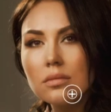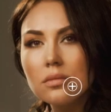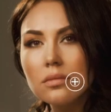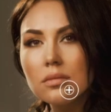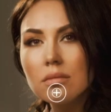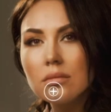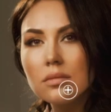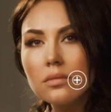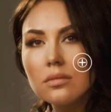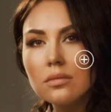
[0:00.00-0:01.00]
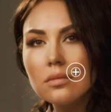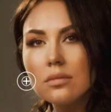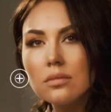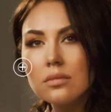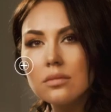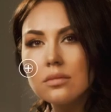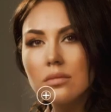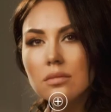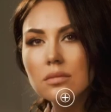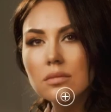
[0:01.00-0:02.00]
more here
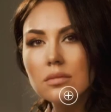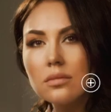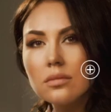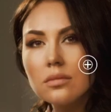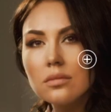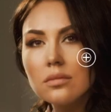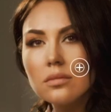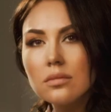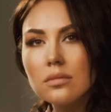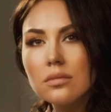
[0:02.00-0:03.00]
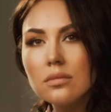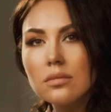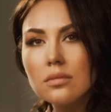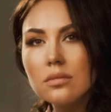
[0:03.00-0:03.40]
and here. That's it.